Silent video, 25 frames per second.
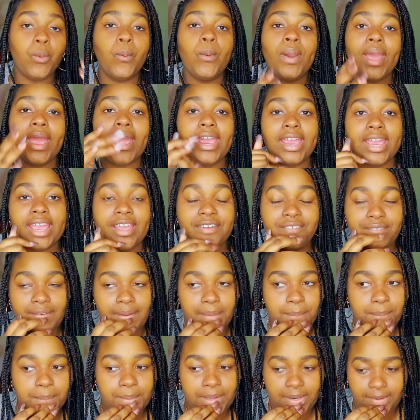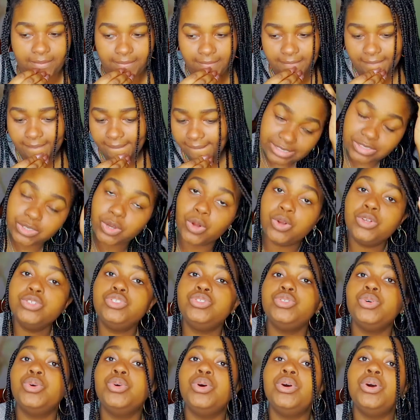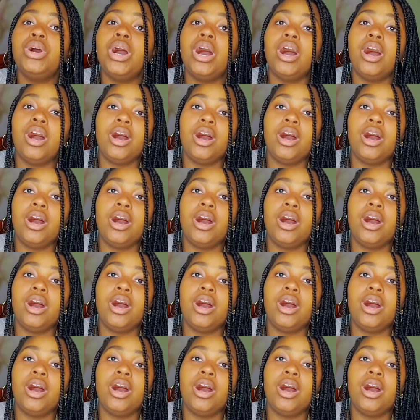Where have I been? Like I told you,